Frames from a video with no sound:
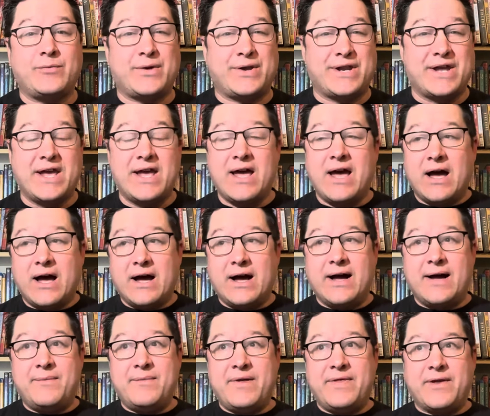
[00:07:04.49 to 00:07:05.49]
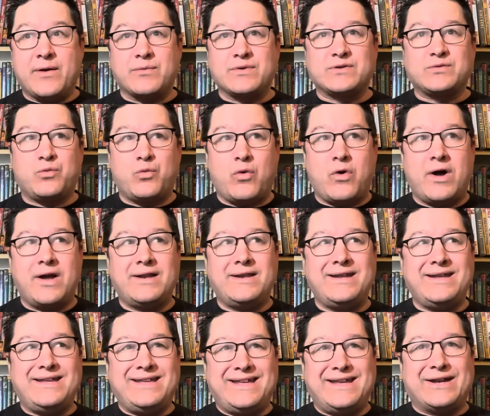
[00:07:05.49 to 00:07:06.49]
But there was one
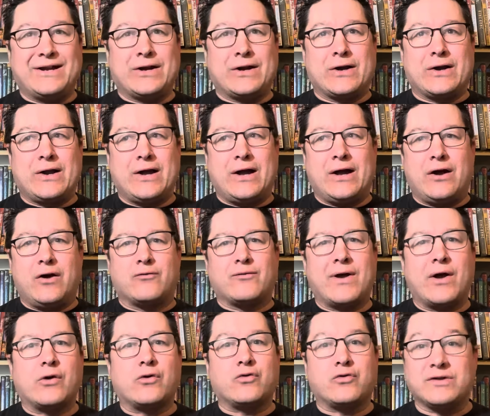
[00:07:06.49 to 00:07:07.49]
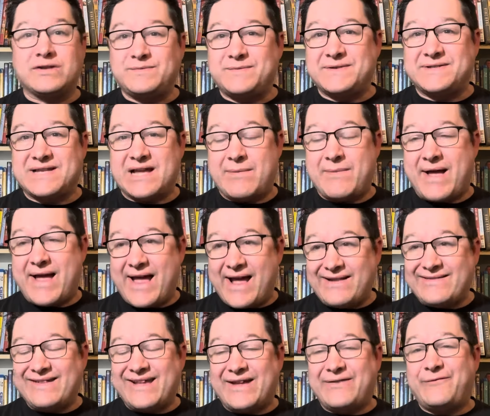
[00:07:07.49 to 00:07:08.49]
year around Christmas time, I
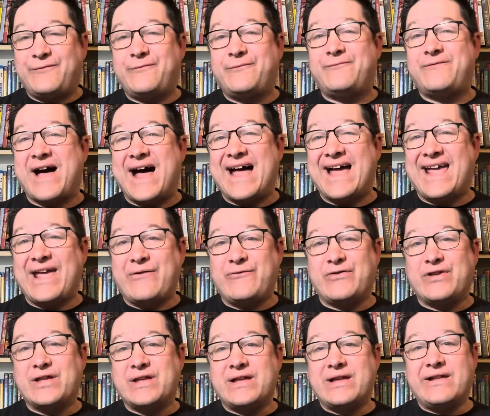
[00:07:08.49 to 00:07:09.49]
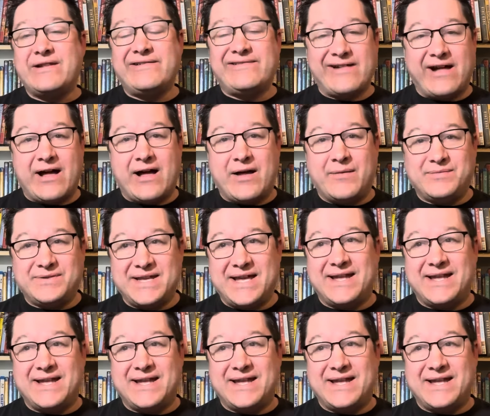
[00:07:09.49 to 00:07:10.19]
actually had five jobs,